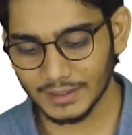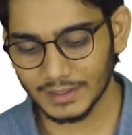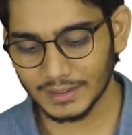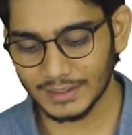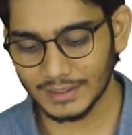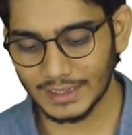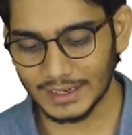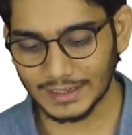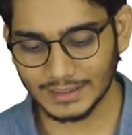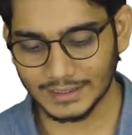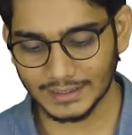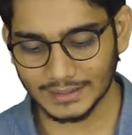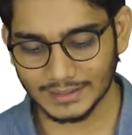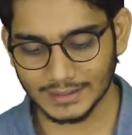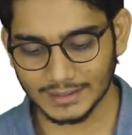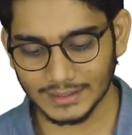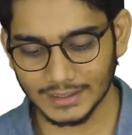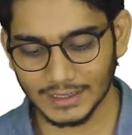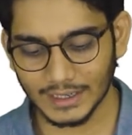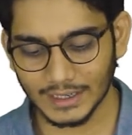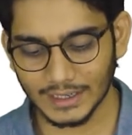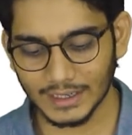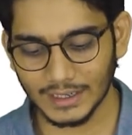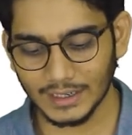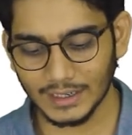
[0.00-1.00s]
that is
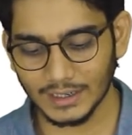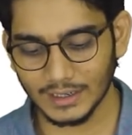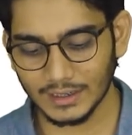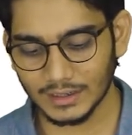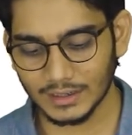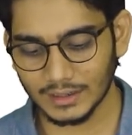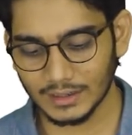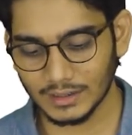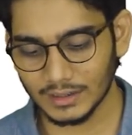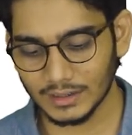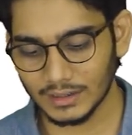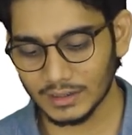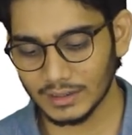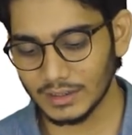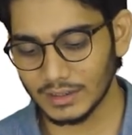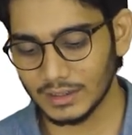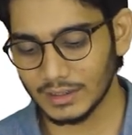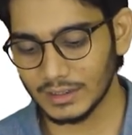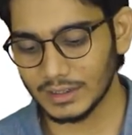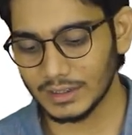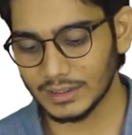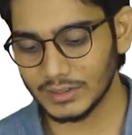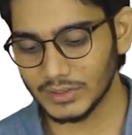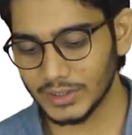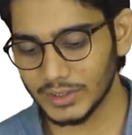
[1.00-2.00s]
null,
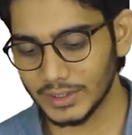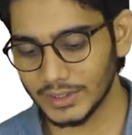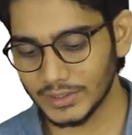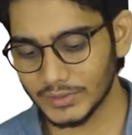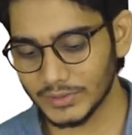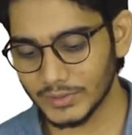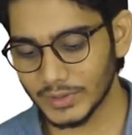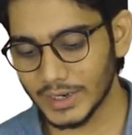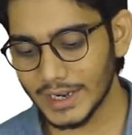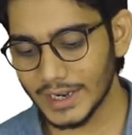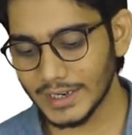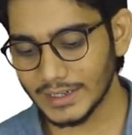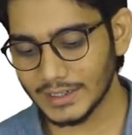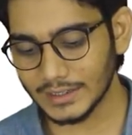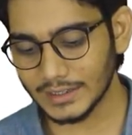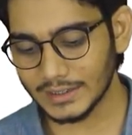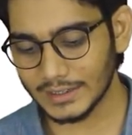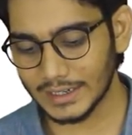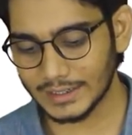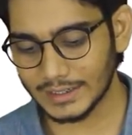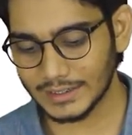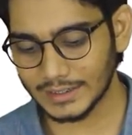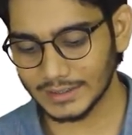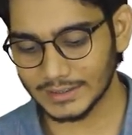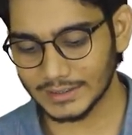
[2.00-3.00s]
G is right,
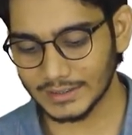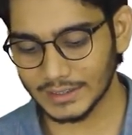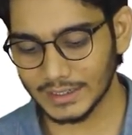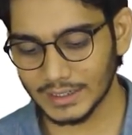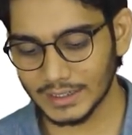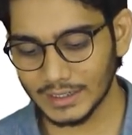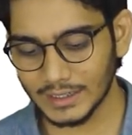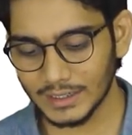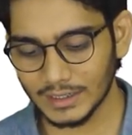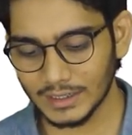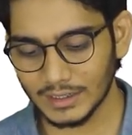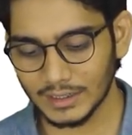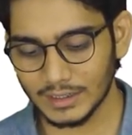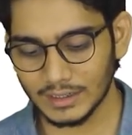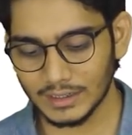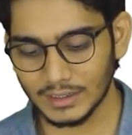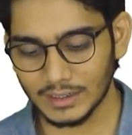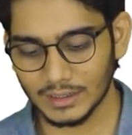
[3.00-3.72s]
that is null.